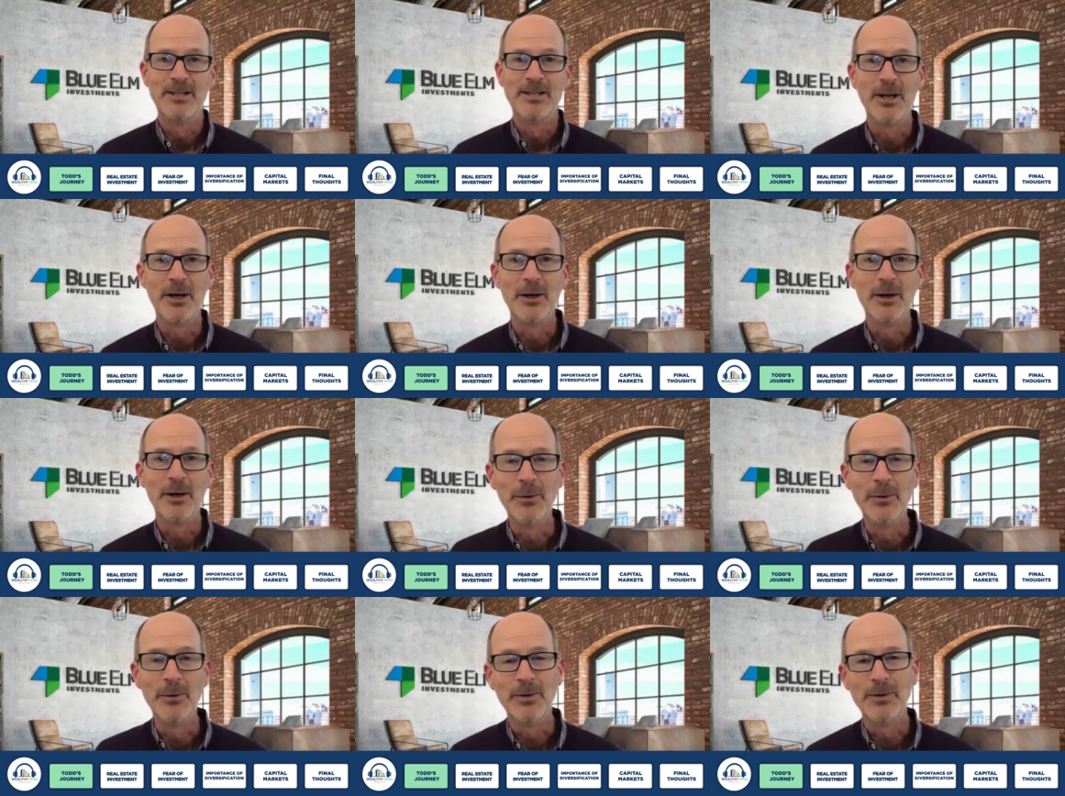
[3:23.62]

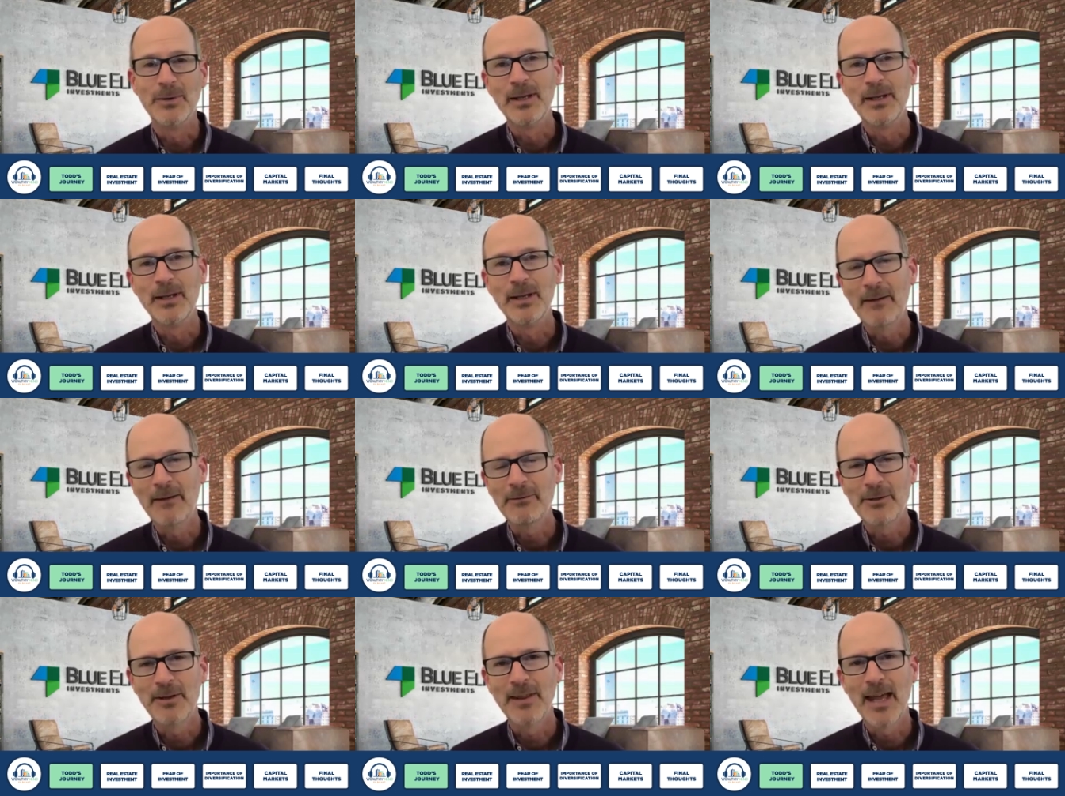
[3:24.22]
So
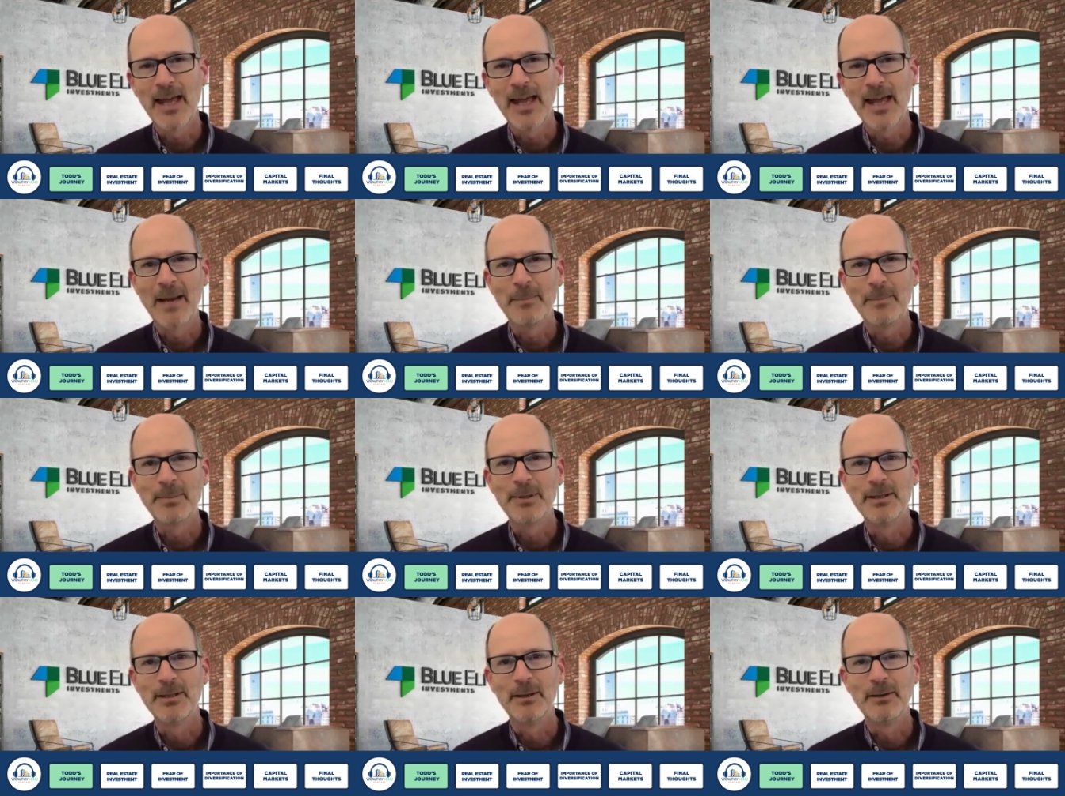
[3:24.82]
after that
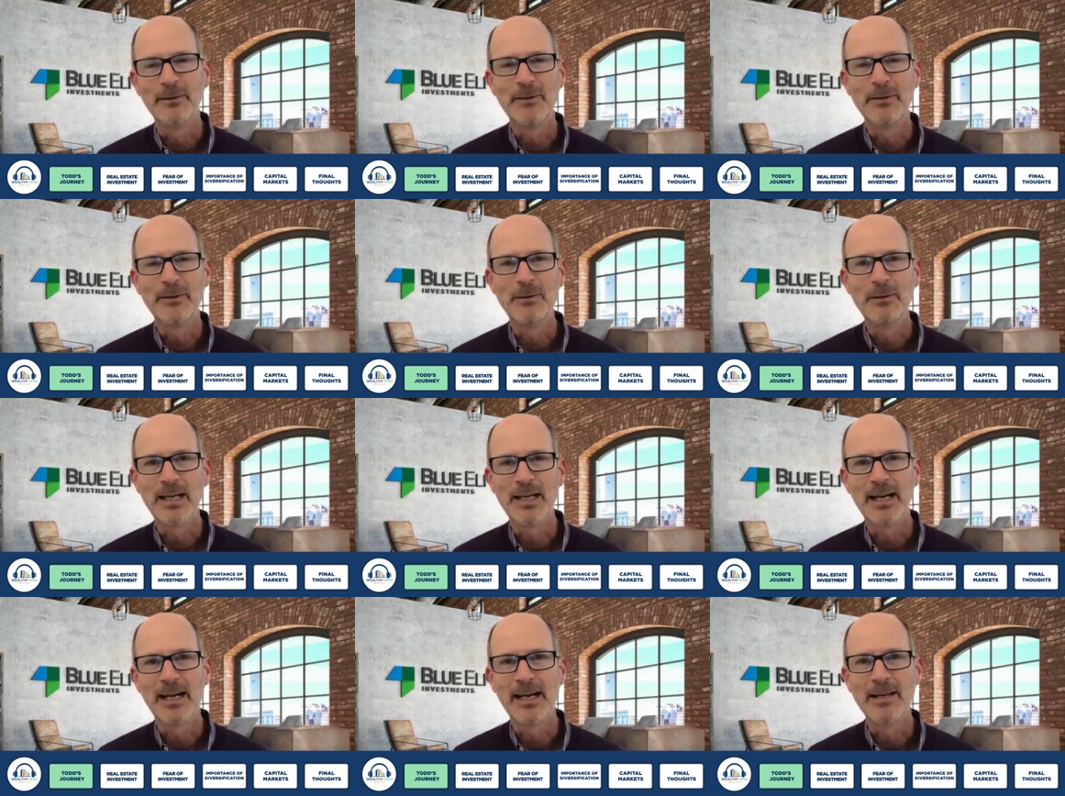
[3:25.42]
happened a
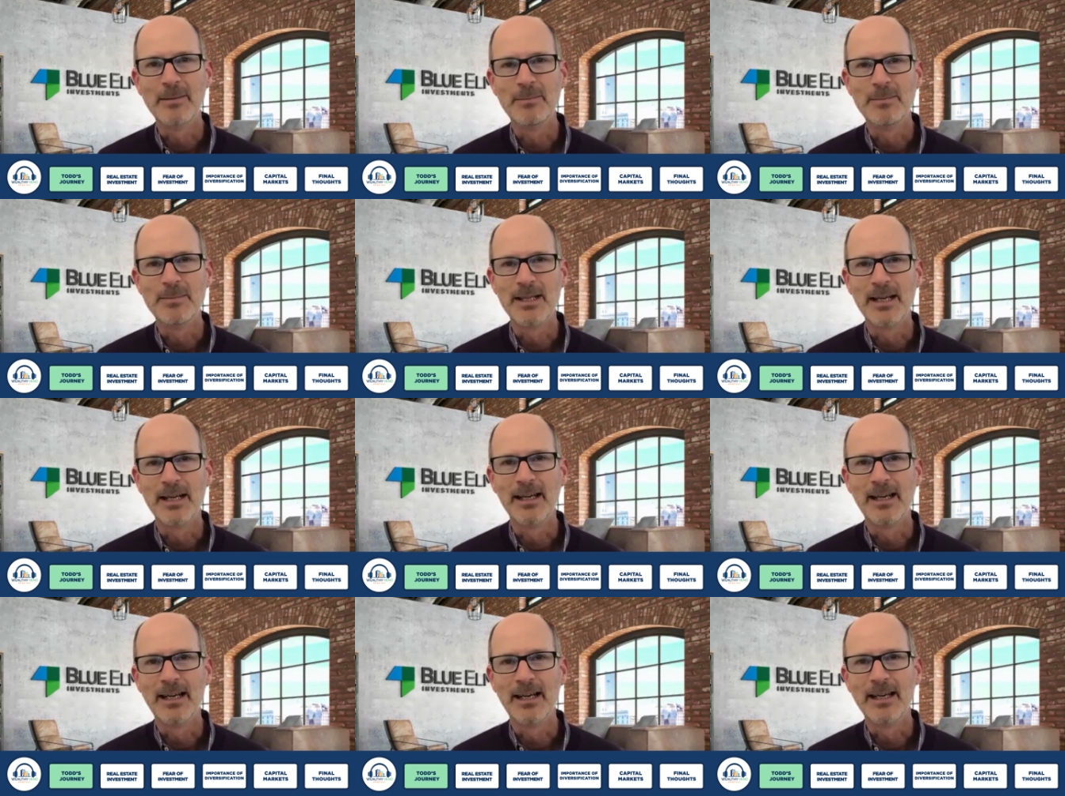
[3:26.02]
few
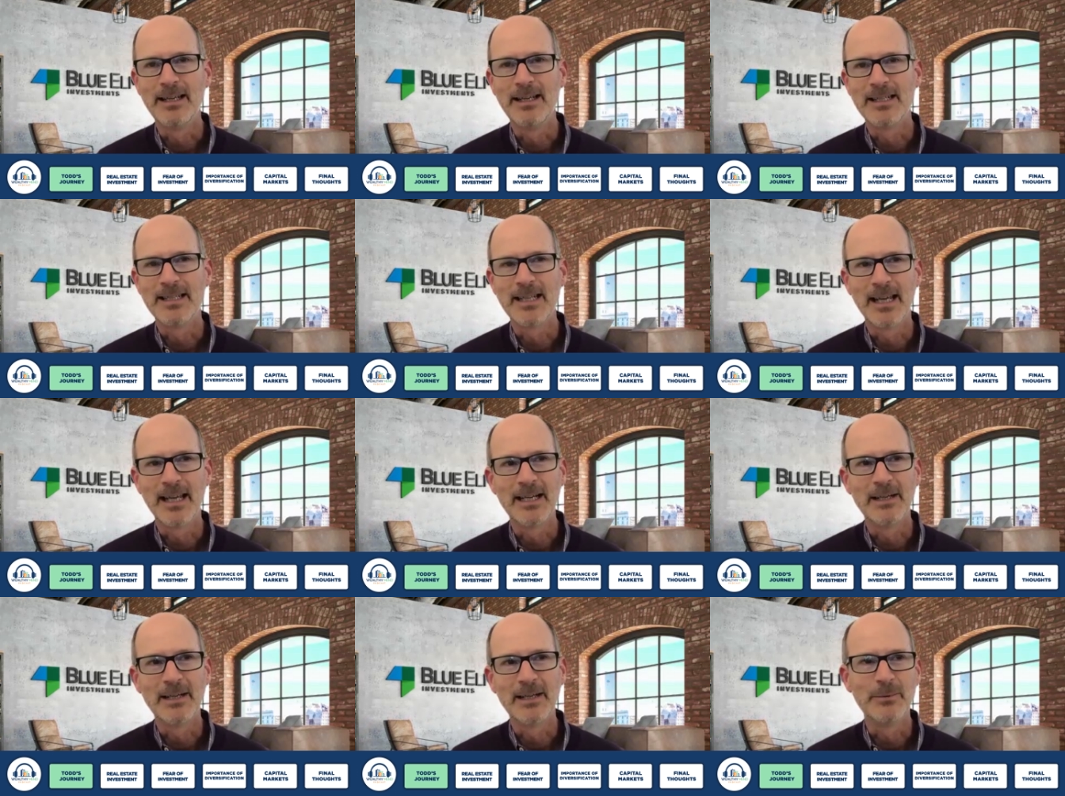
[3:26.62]
times, uh, I
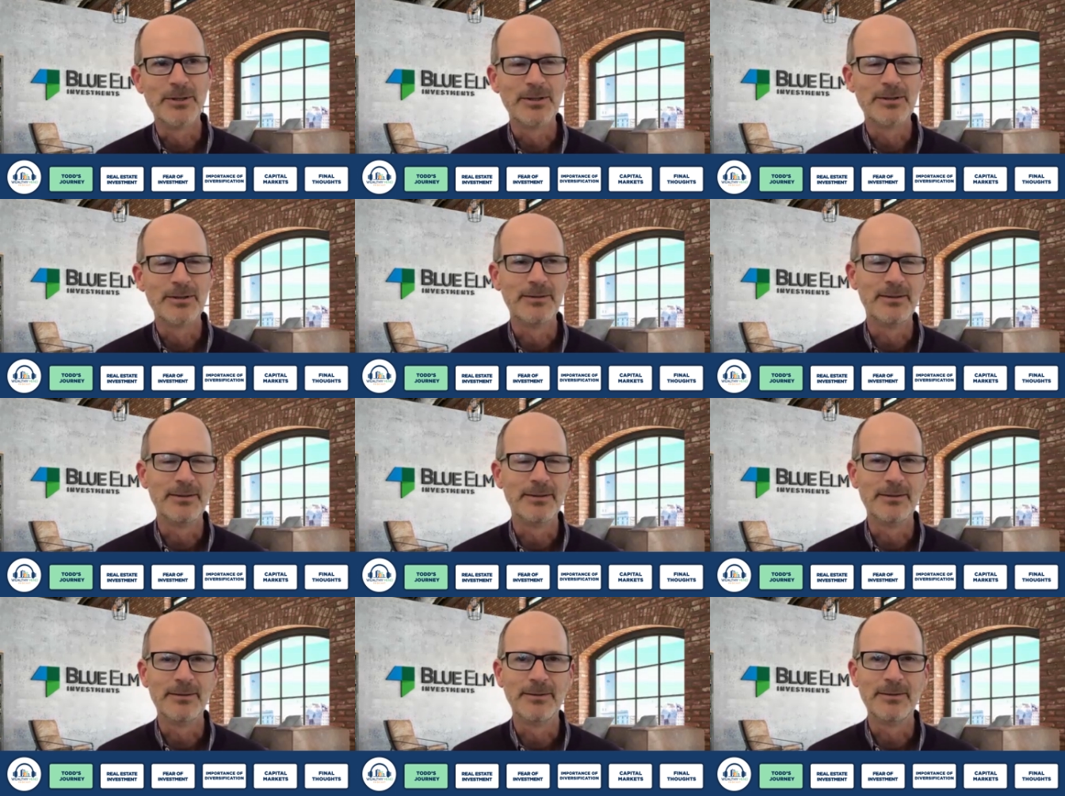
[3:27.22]
decided it
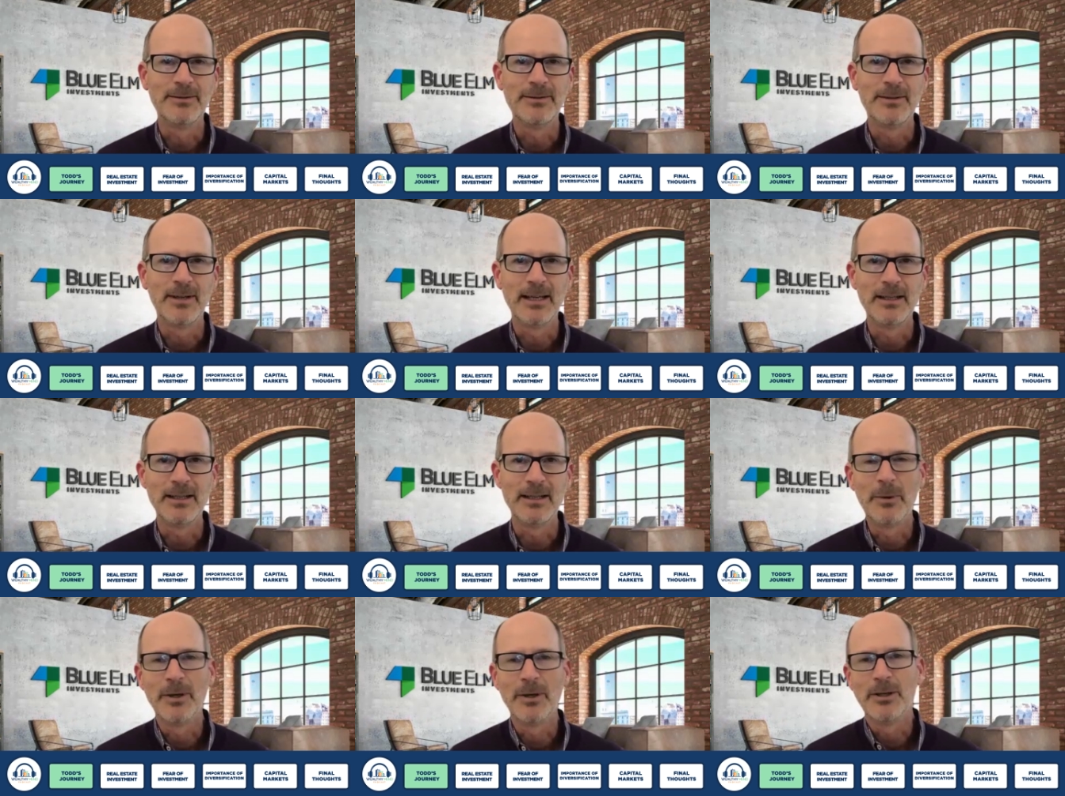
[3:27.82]
was, uh,
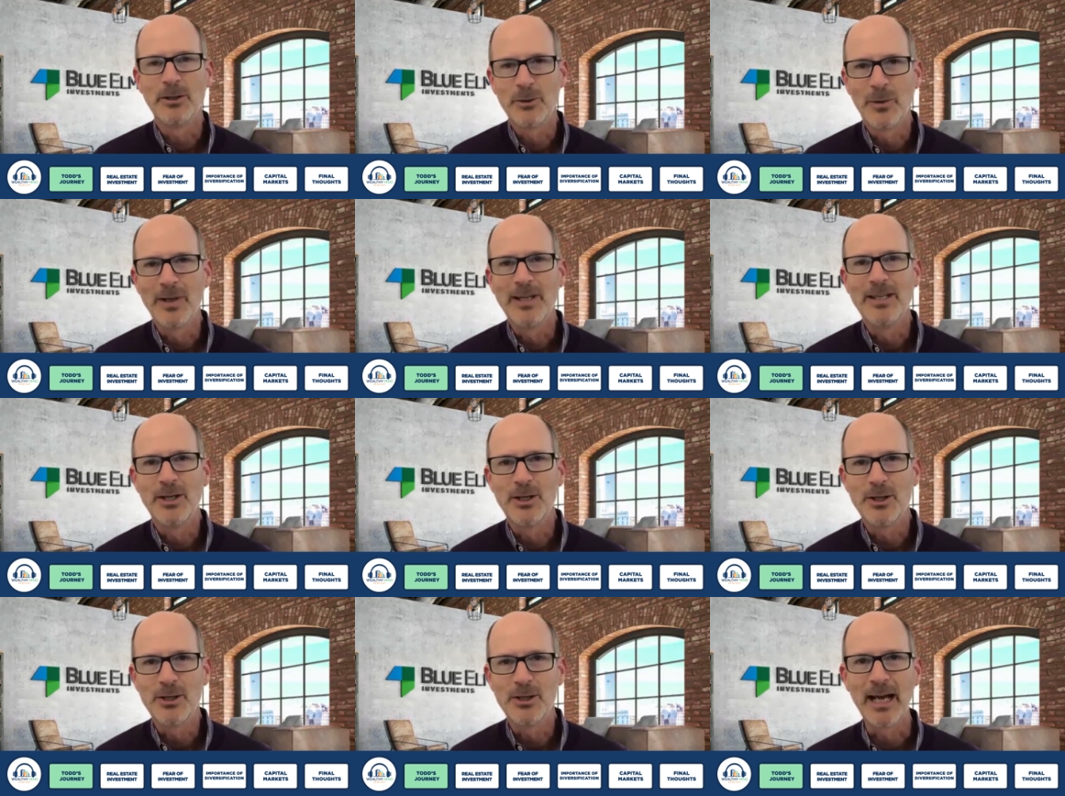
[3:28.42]
I, I wanted to
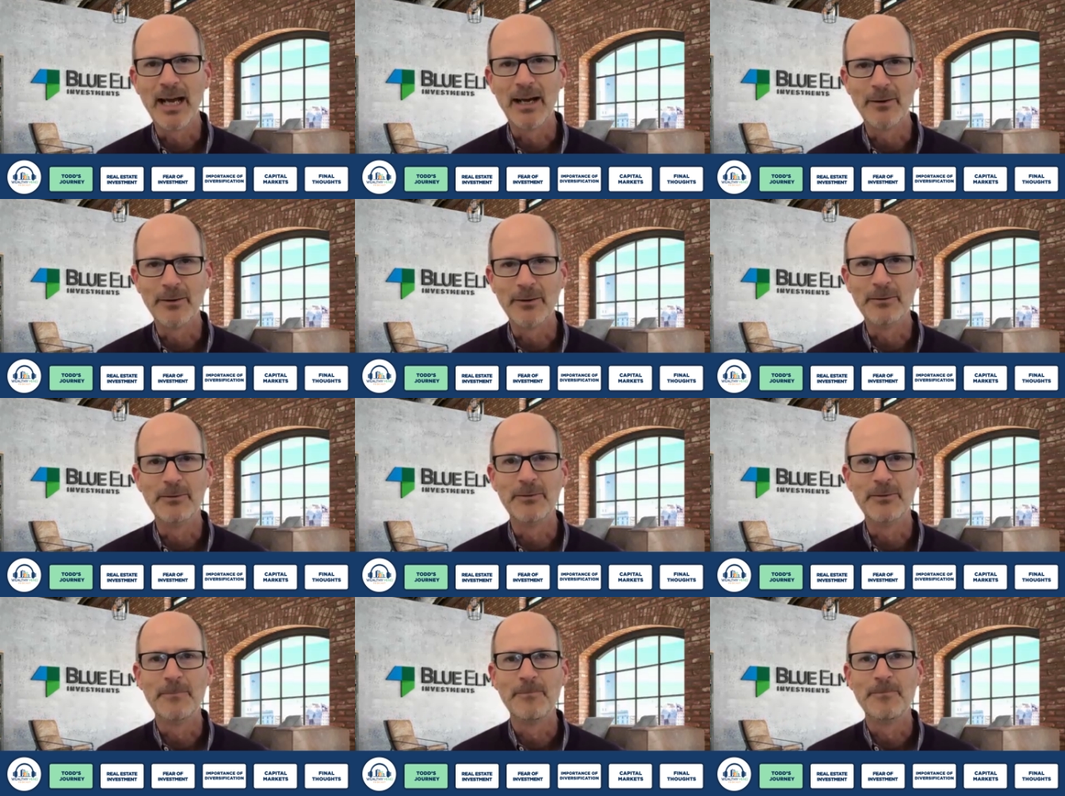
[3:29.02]
transition
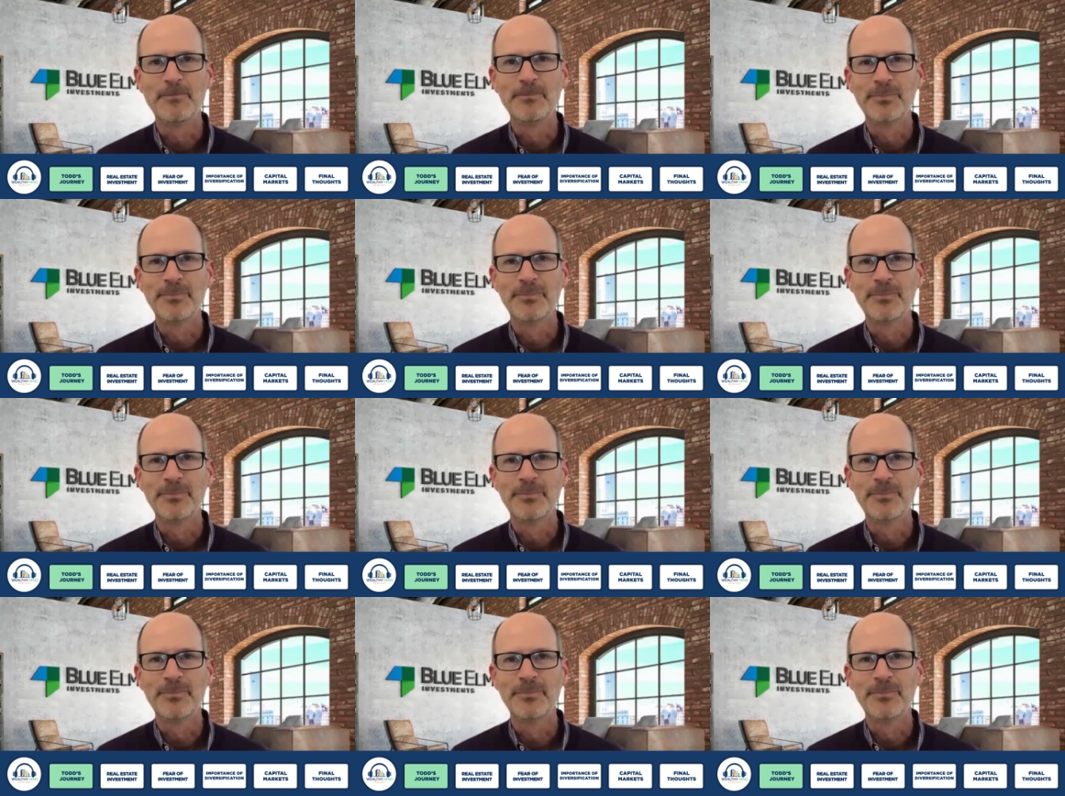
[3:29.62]
out of